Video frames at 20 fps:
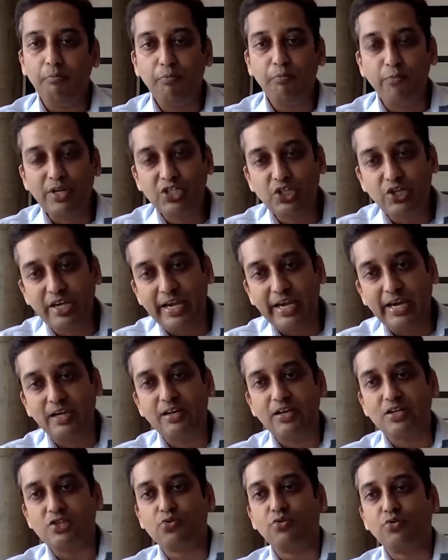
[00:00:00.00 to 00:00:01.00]
which
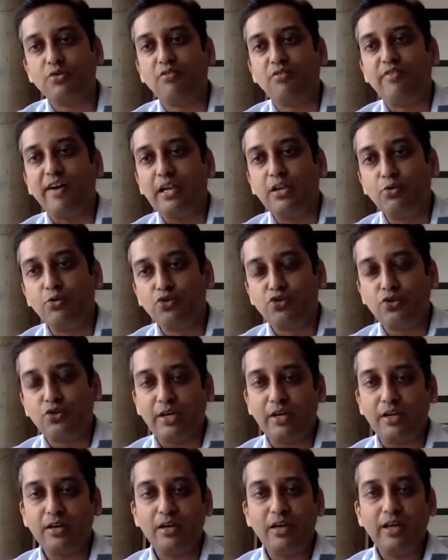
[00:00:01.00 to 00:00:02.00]
caters to the value
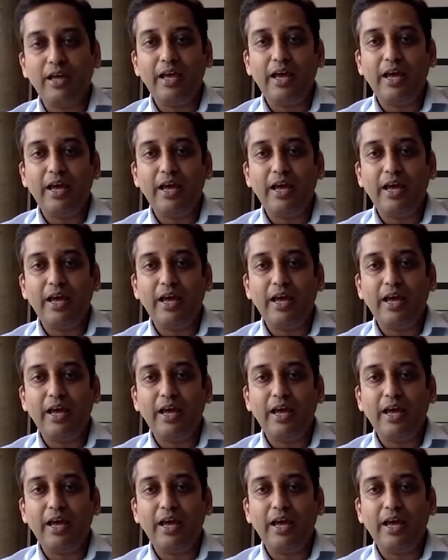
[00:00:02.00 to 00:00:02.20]
chain,